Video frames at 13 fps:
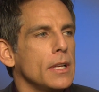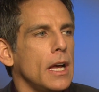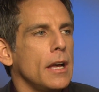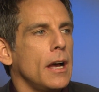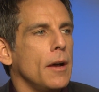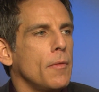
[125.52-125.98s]

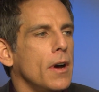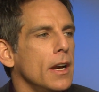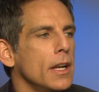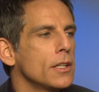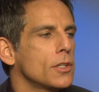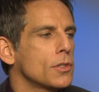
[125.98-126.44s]
I, I
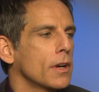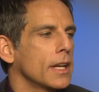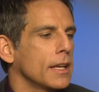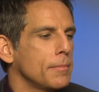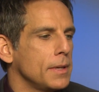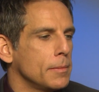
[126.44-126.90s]
wanted to try
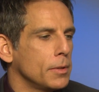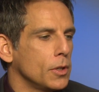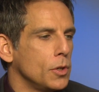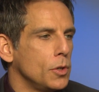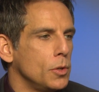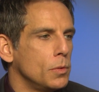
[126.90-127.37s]
to get people
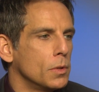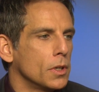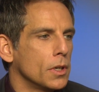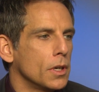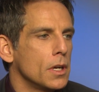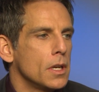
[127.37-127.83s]
who
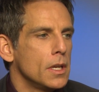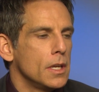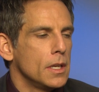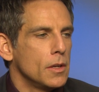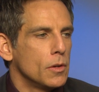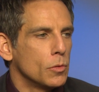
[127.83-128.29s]
were
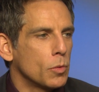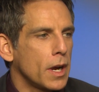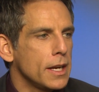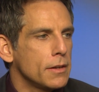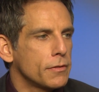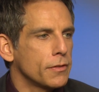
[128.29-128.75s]

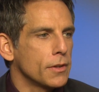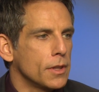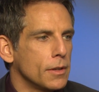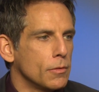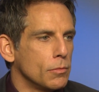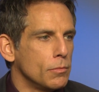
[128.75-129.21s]
right for
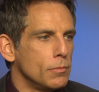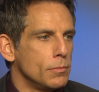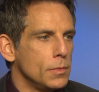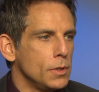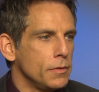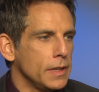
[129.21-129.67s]
the
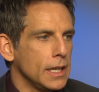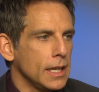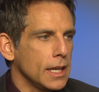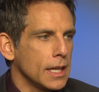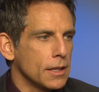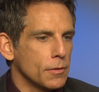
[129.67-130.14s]

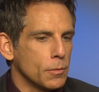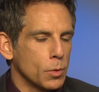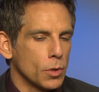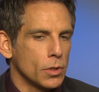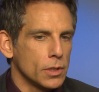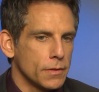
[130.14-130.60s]
movie in the
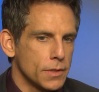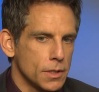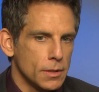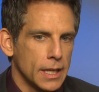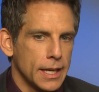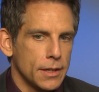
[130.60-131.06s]
world of
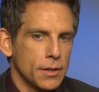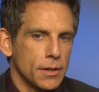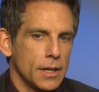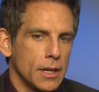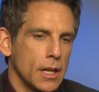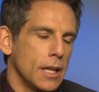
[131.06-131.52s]

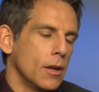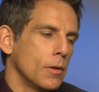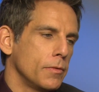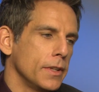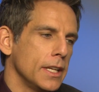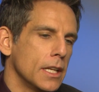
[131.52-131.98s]
Zoolander, and, and
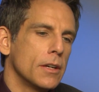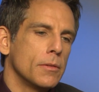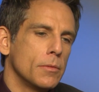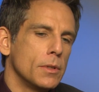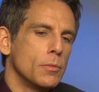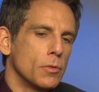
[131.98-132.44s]
hopefully, you know,
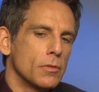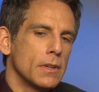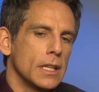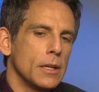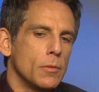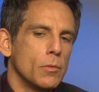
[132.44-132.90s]
would
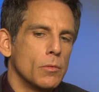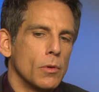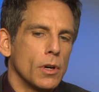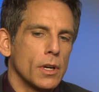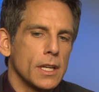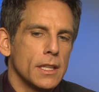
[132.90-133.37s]
really
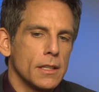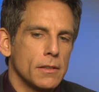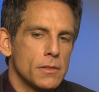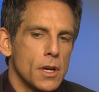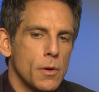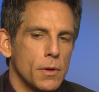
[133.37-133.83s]
work in the
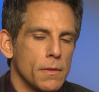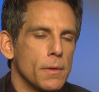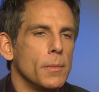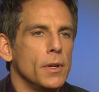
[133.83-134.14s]
tone of the